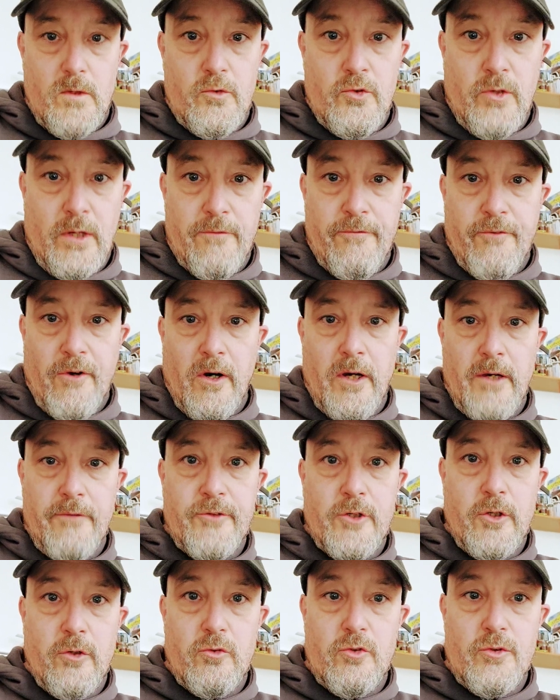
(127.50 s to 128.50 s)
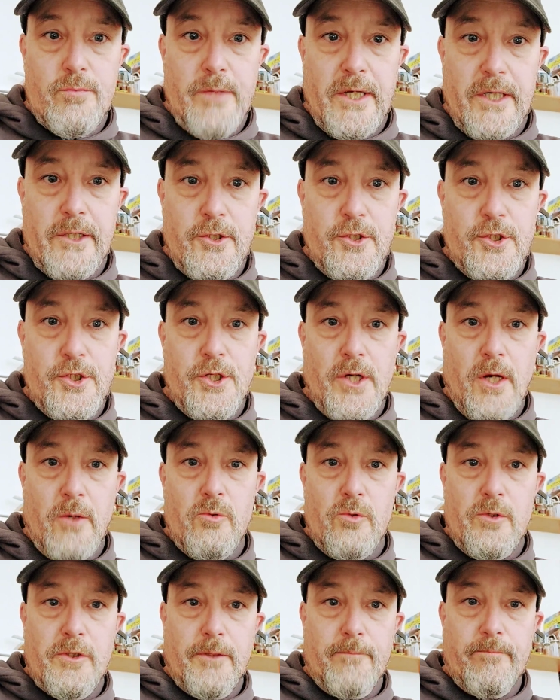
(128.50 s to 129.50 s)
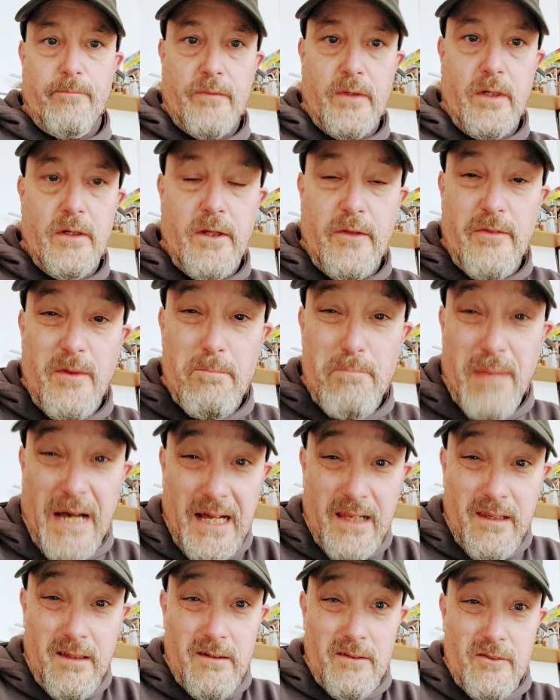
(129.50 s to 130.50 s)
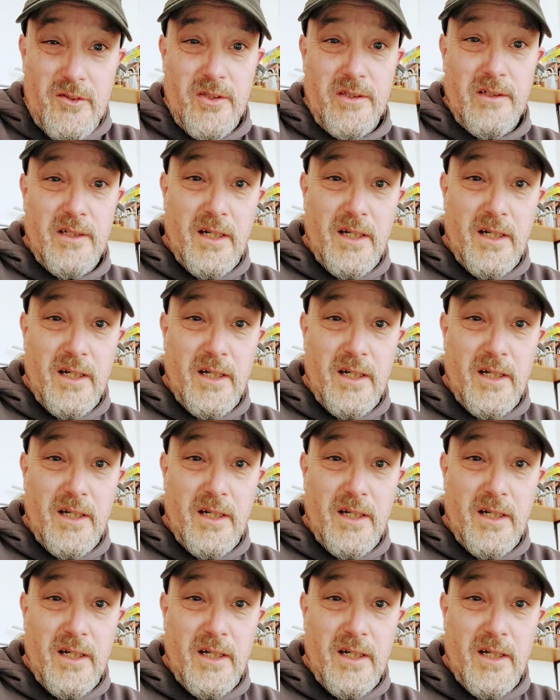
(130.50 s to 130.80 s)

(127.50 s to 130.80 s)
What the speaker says: Track 5, Cosmic Joke. Another ballad.